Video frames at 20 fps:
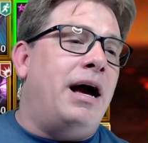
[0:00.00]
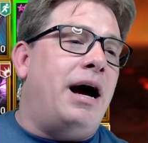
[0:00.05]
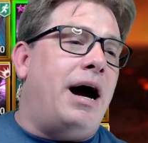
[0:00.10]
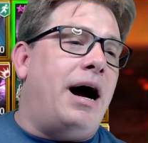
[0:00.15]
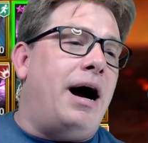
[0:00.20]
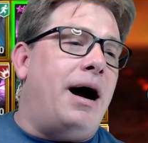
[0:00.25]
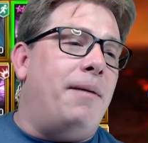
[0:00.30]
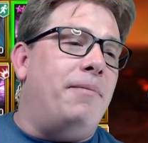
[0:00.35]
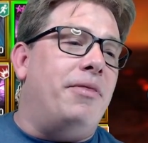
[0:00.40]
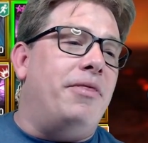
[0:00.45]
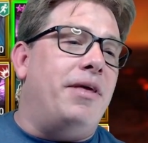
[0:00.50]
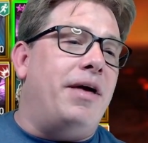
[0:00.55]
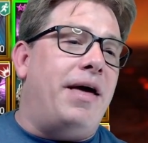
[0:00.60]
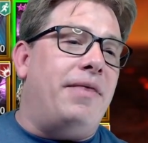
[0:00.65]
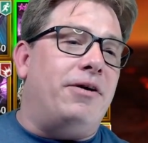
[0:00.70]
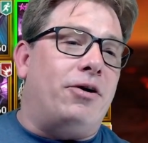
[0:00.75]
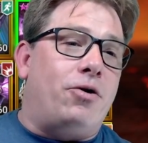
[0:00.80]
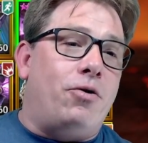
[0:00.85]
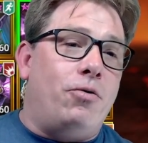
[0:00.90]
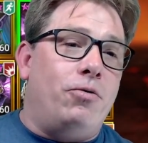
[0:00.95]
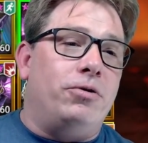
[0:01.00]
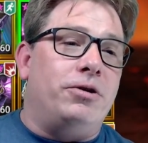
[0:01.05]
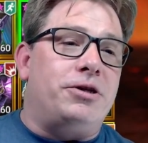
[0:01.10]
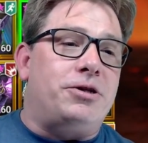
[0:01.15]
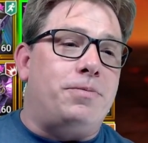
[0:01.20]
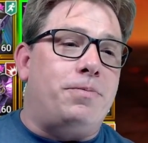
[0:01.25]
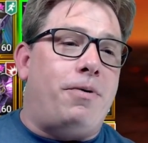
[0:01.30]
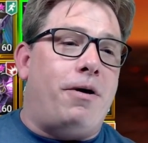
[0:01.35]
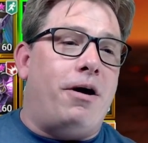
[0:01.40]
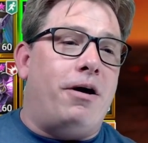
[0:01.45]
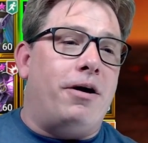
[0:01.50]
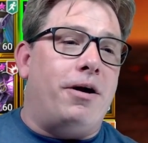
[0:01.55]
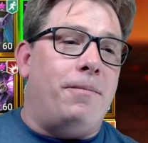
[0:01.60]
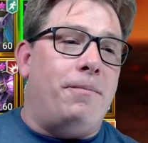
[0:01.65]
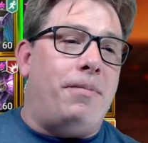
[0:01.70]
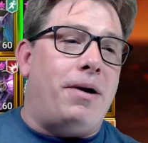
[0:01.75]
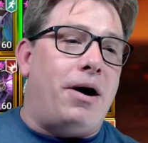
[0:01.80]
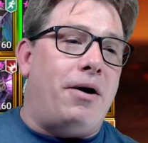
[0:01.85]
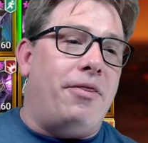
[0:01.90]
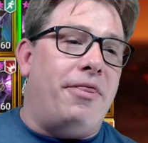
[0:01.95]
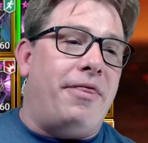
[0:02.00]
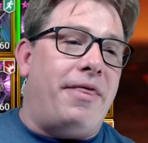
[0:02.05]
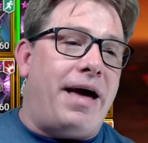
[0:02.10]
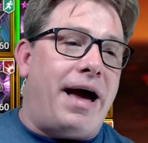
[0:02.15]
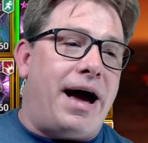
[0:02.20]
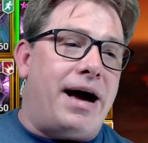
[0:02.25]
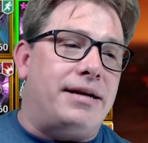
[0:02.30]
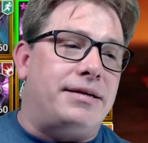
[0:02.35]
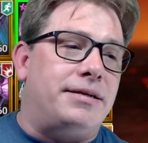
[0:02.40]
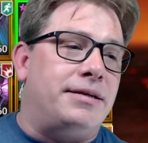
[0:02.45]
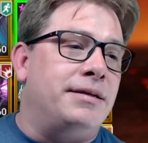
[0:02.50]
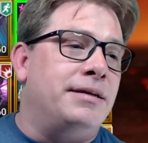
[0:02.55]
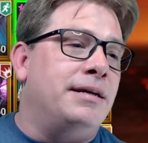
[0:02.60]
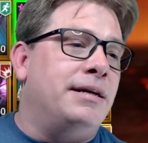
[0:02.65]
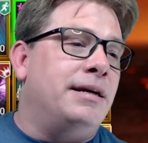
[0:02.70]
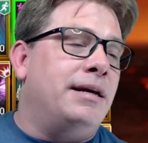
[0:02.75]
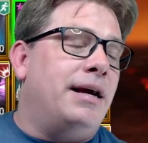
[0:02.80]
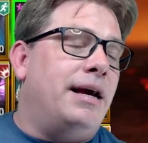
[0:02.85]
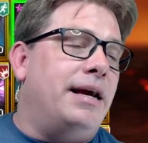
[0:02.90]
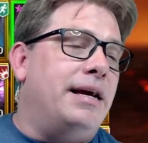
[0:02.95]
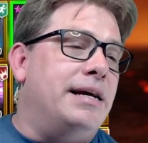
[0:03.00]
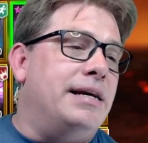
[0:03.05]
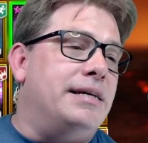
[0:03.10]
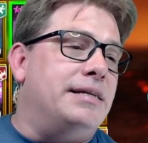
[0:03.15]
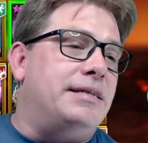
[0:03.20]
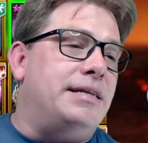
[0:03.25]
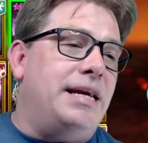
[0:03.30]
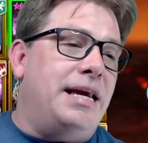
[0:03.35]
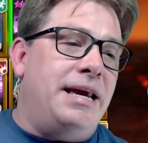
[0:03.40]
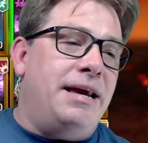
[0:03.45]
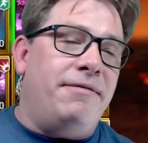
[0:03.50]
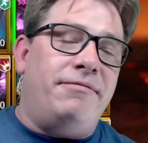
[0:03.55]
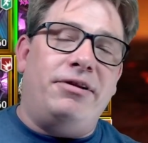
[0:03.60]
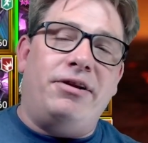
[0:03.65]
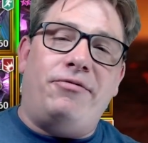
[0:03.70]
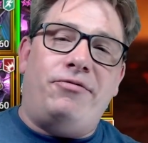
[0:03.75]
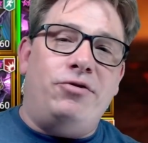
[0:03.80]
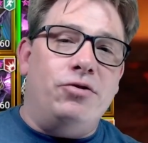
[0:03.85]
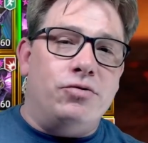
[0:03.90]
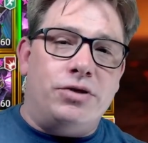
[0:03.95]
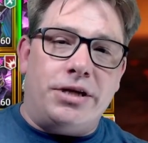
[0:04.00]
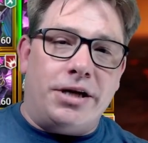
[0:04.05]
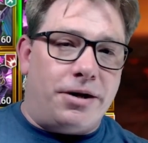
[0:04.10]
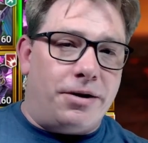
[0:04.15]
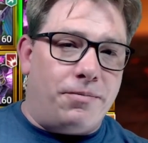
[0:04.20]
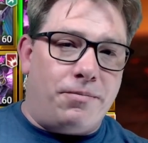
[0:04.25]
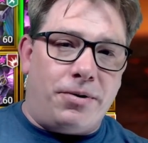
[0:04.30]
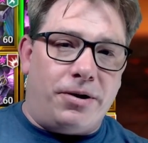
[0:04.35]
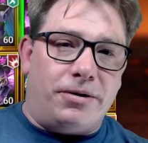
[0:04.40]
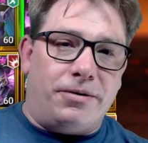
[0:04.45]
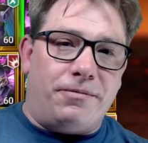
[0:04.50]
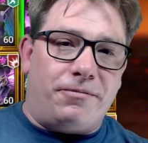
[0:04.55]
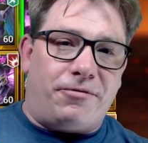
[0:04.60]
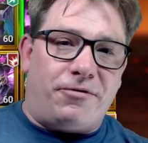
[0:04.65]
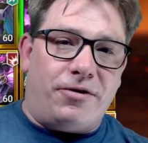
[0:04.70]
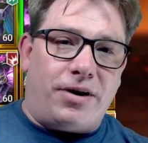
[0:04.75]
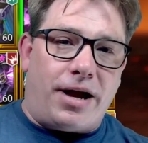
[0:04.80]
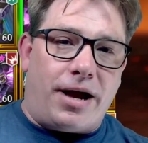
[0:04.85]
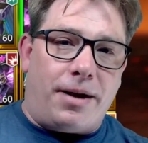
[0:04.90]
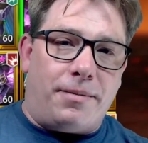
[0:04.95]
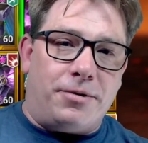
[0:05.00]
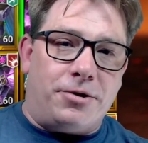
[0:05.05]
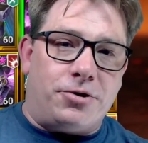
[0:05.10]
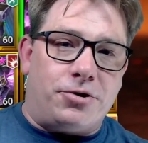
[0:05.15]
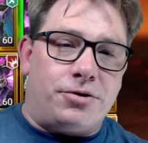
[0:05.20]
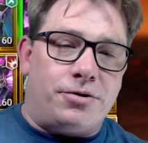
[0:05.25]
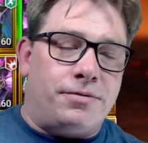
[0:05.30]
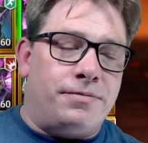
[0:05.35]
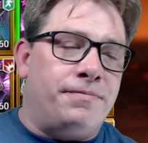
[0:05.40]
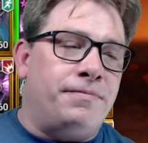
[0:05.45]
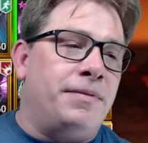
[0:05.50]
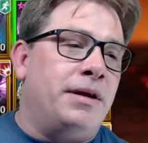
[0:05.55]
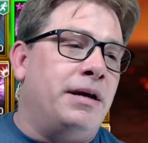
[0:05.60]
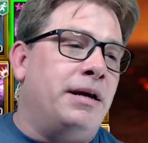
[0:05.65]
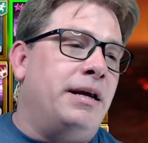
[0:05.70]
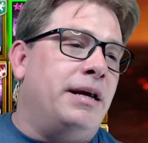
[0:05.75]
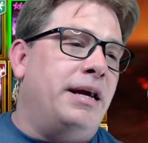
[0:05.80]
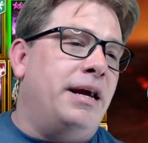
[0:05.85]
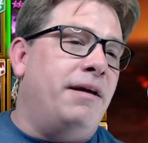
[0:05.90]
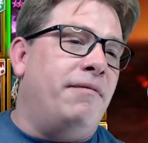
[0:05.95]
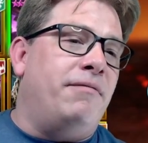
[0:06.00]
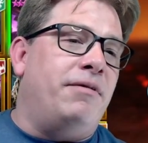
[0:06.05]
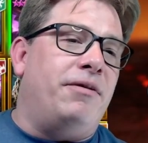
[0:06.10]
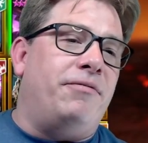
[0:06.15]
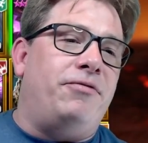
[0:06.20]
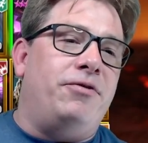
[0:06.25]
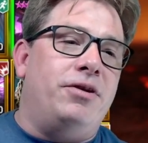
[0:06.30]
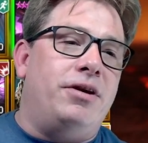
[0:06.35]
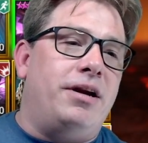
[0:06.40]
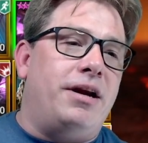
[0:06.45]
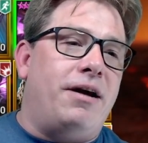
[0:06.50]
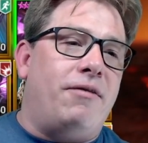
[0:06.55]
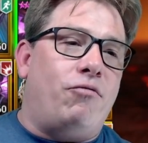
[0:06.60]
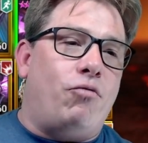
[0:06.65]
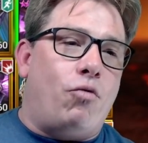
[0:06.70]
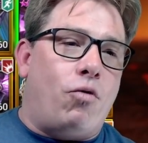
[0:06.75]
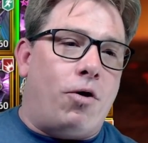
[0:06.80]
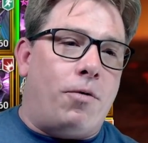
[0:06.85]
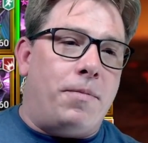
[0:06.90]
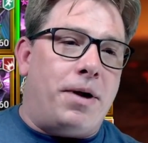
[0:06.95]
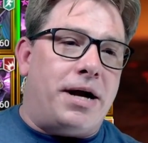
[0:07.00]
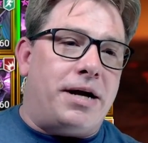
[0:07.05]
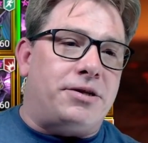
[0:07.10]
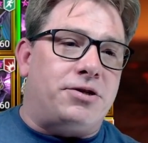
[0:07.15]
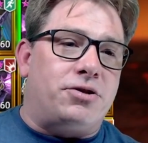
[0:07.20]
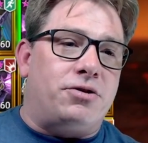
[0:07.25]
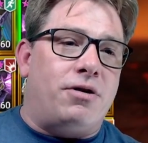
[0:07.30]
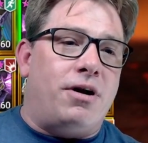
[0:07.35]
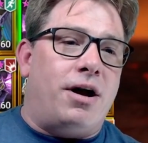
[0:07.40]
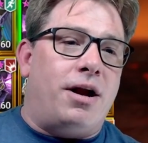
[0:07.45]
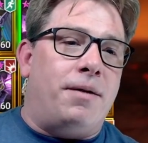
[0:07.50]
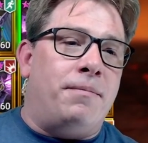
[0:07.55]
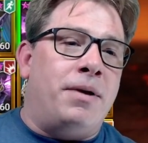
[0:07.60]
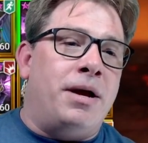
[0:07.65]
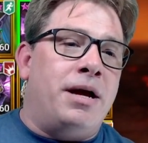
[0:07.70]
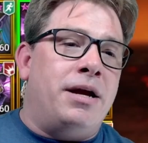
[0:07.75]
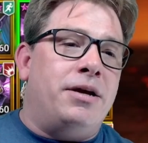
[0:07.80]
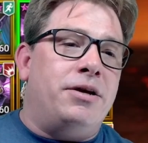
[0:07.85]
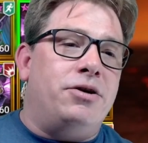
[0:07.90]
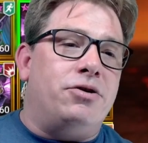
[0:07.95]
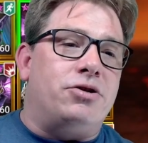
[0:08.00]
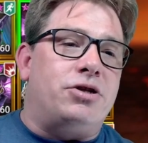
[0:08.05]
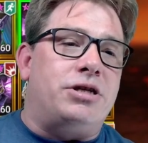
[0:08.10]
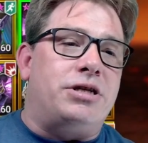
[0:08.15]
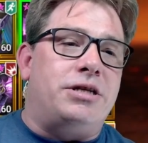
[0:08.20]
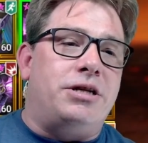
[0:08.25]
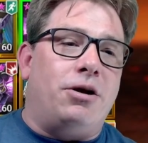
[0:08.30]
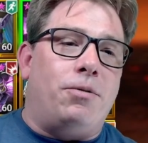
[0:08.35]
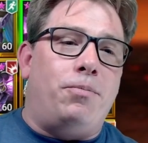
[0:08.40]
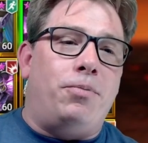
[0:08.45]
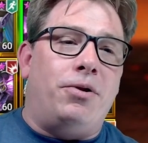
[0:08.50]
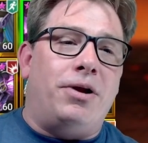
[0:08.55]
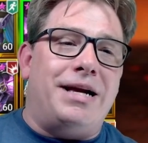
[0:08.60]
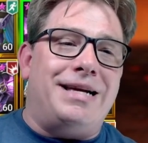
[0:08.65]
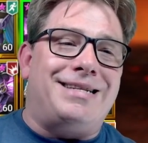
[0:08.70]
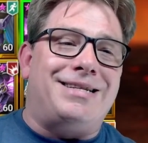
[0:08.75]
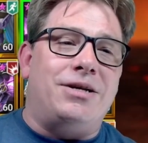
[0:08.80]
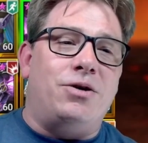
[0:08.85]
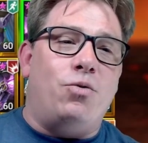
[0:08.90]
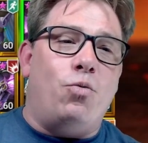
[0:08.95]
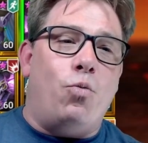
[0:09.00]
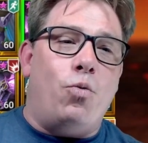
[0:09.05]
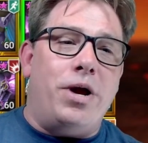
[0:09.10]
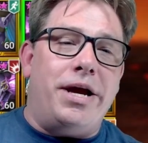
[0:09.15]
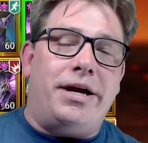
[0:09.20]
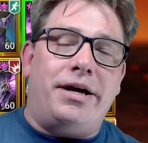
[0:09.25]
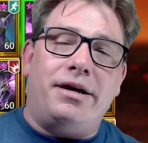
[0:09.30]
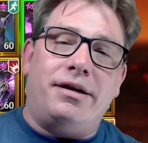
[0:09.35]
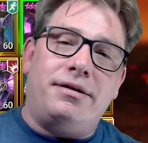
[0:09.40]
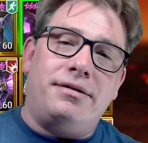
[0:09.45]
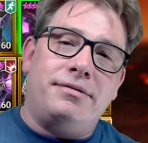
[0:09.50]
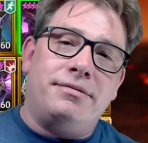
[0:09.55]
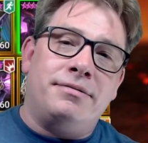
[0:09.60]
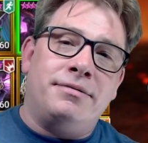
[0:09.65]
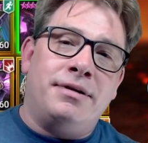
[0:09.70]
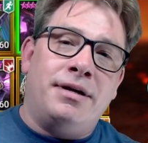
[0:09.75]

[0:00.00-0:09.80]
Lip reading: And the coolest part about that is even if you didn't build him for damage, even if you didn't have War Master on him, you're still placing weaken